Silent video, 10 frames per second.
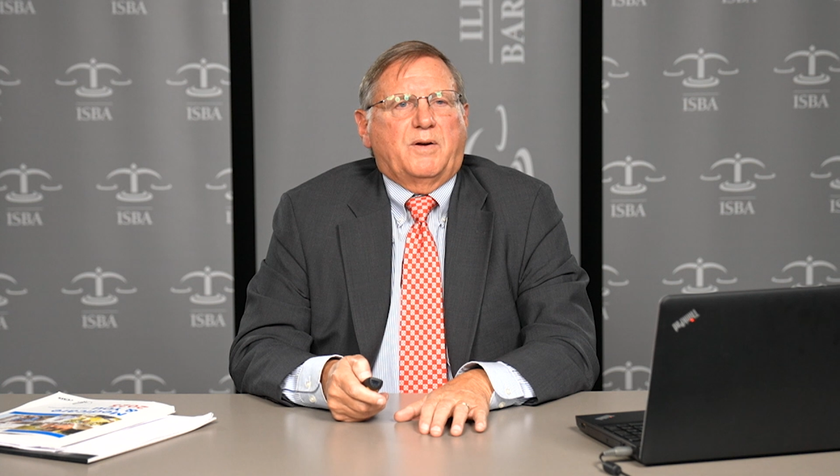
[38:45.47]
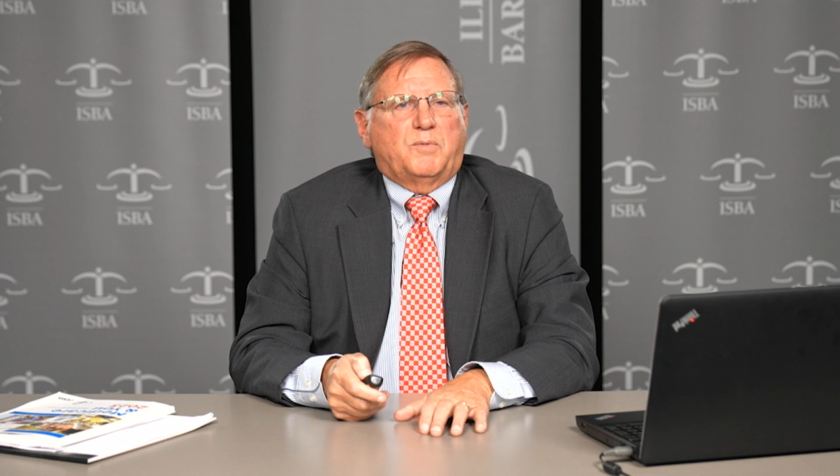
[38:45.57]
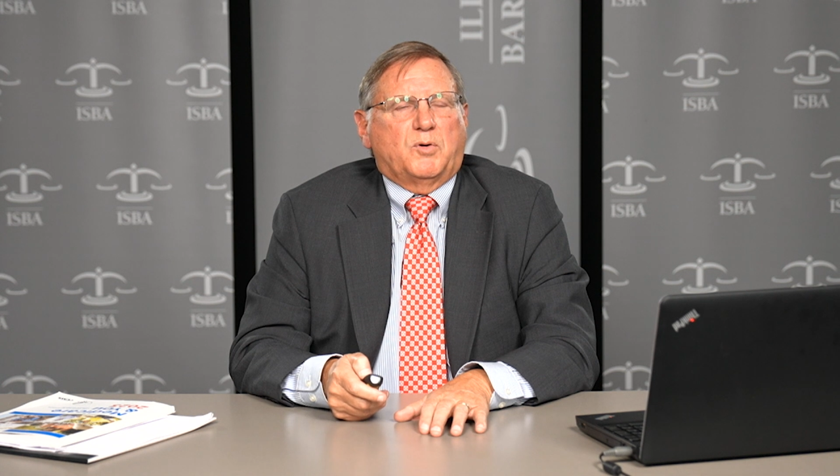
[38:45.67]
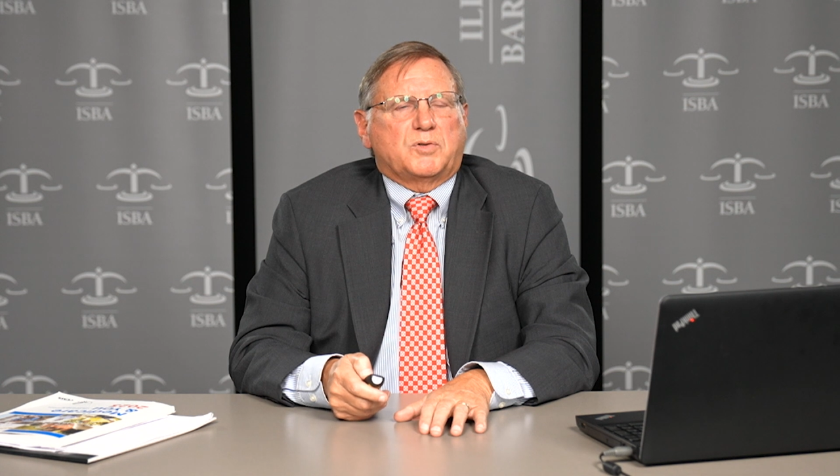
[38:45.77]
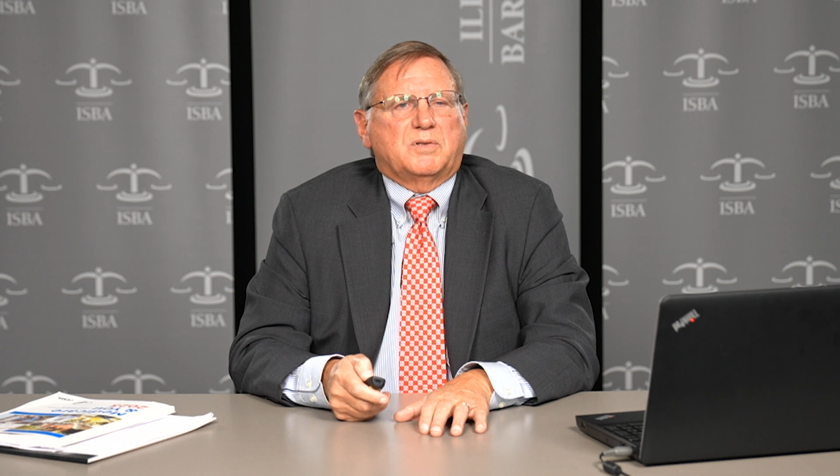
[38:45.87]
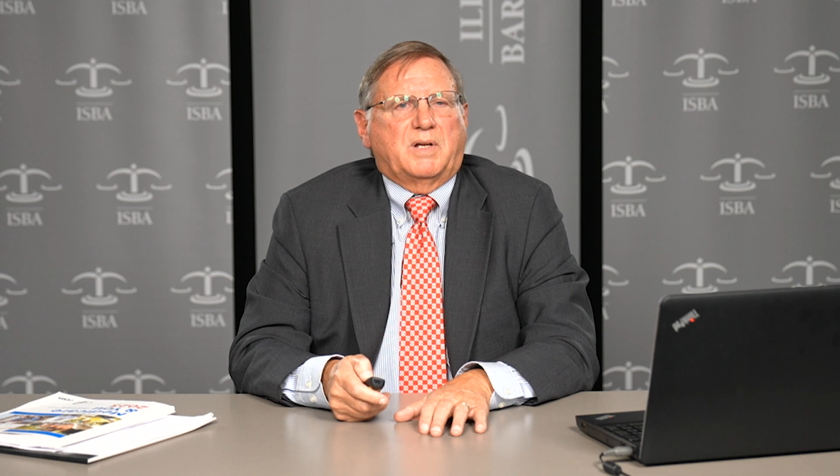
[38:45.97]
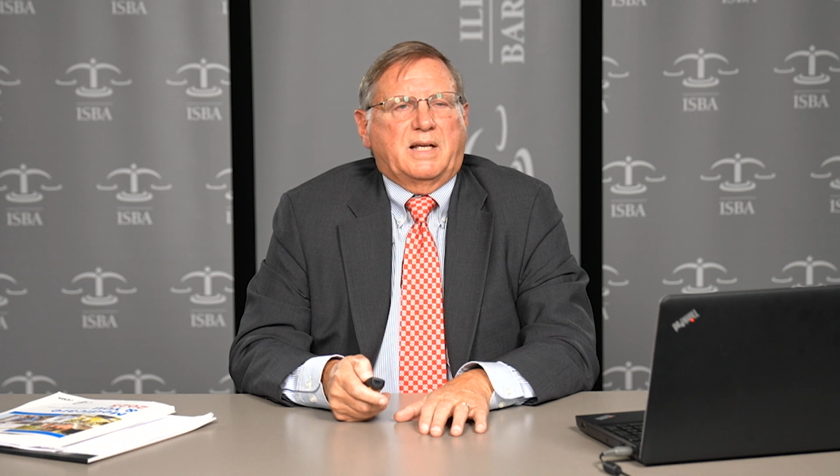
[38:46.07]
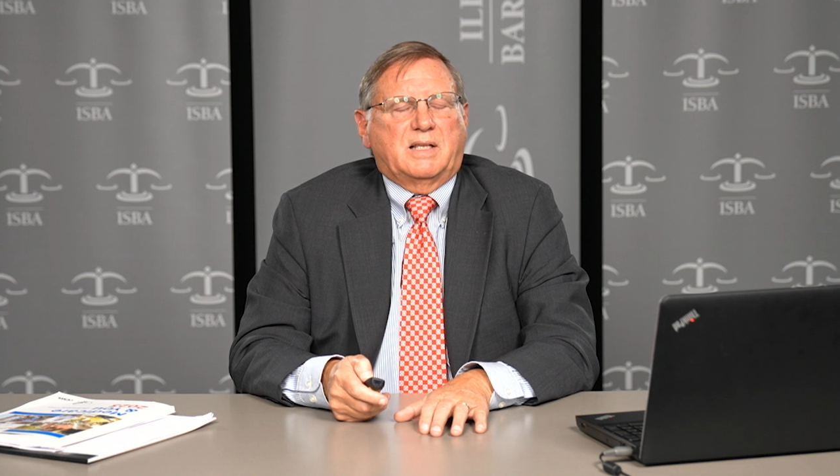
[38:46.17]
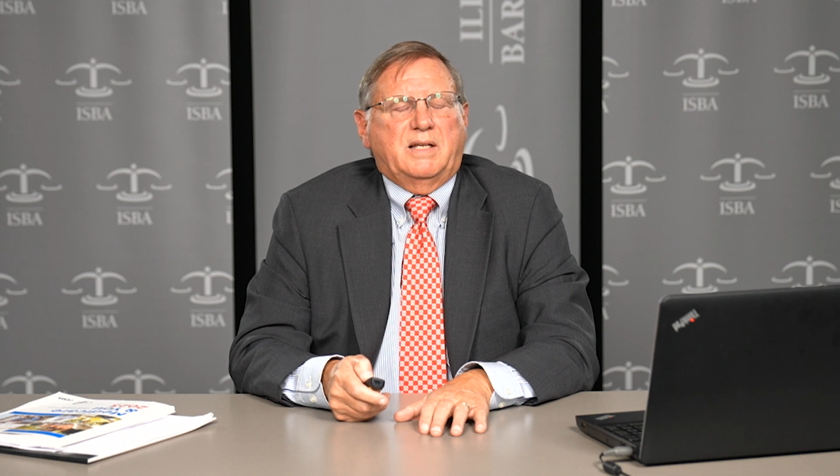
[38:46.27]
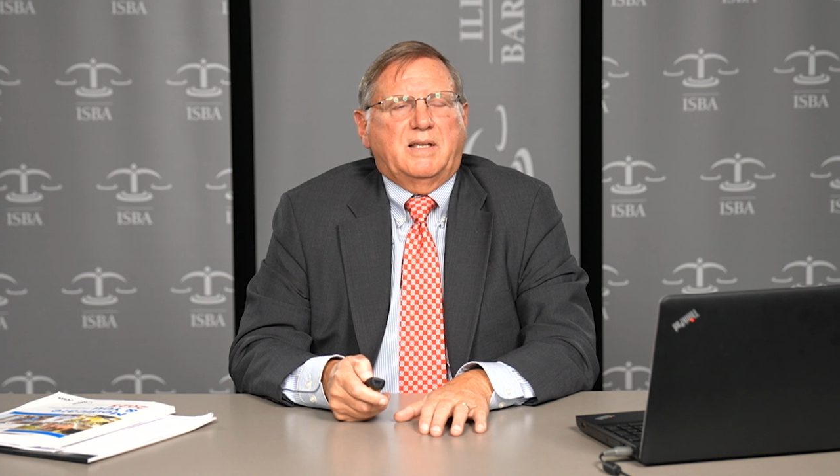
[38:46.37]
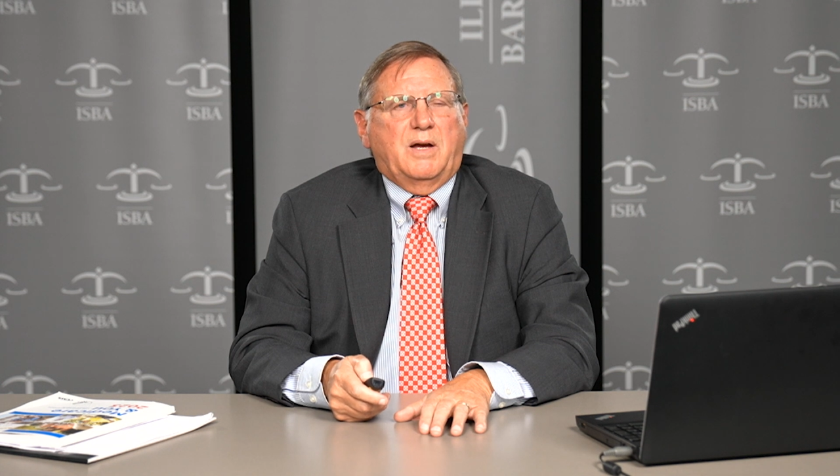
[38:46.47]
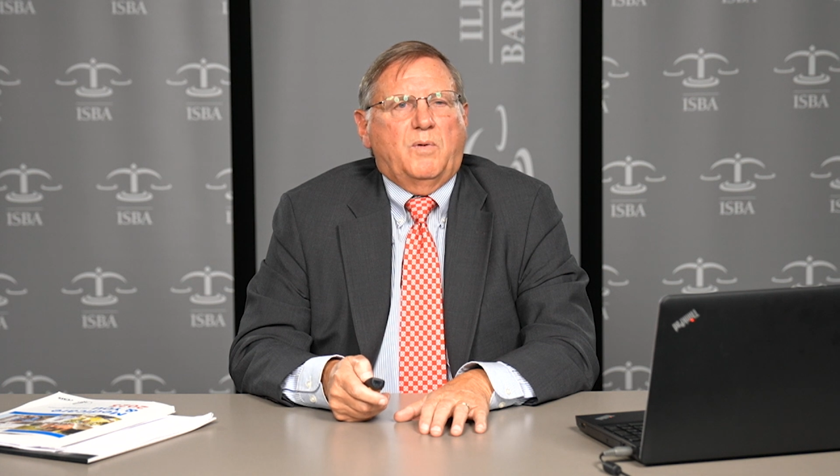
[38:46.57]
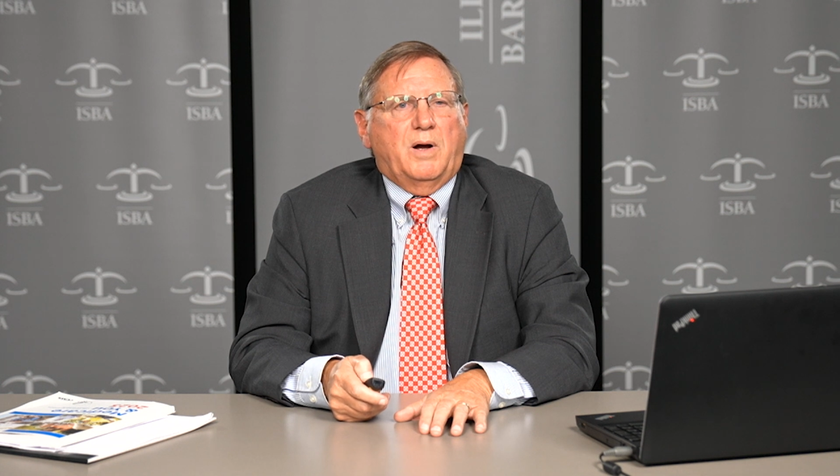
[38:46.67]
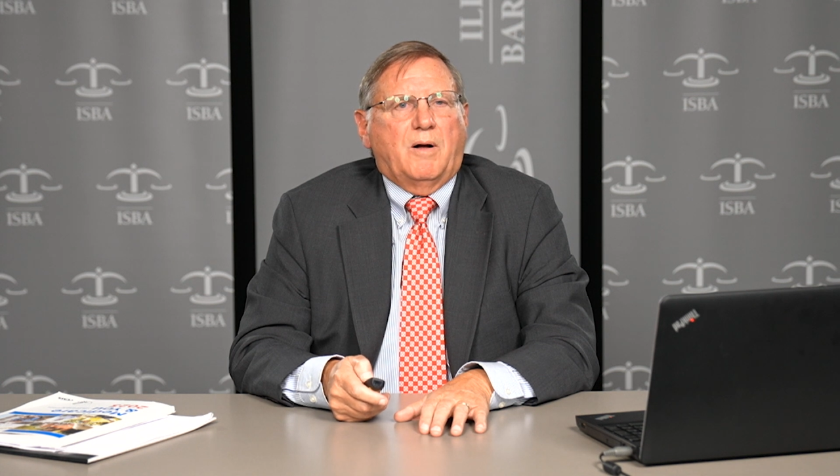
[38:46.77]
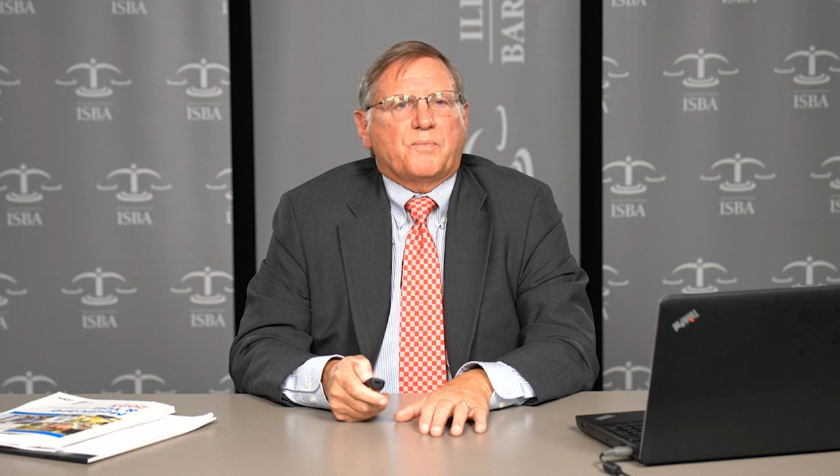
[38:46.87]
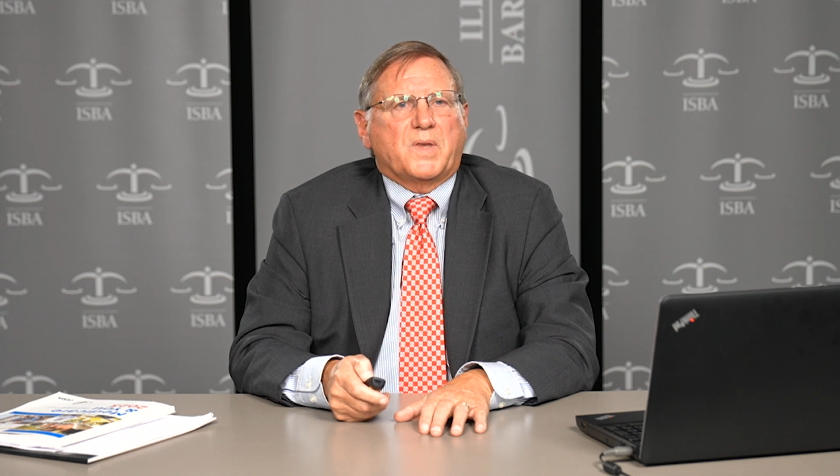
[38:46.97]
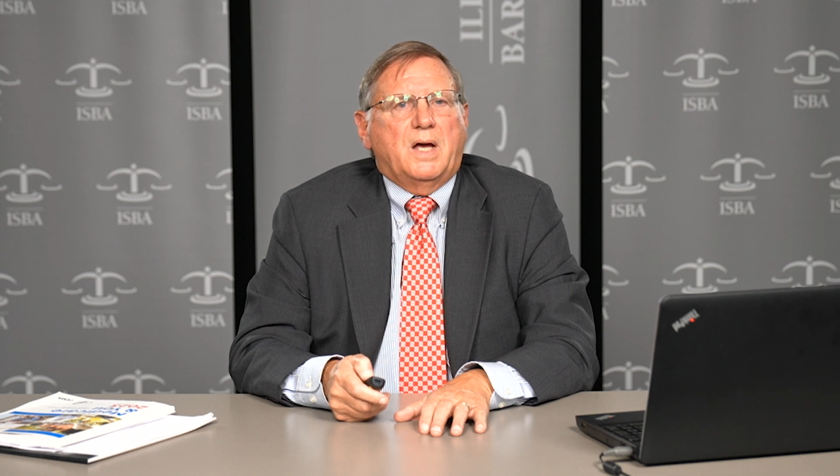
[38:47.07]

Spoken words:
and most likely they will.